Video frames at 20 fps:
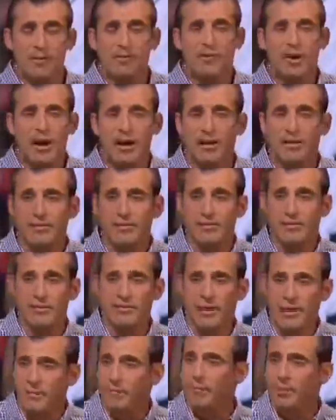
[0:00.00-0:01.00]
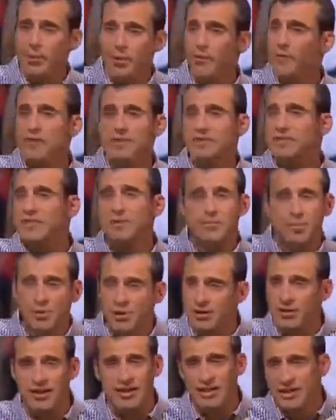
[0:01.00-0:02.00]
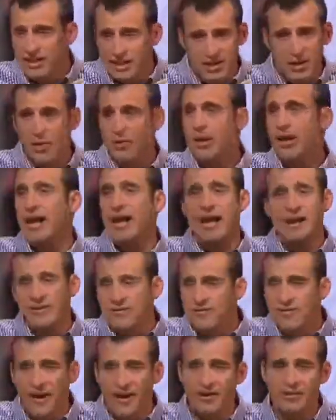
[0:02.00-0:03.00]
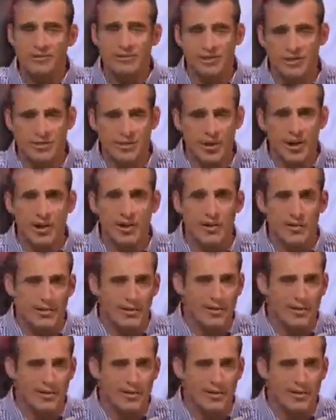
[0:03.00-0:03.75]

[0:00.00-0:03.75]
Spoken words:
right. Proof is in the pudding. He did go to 8 finals in a row.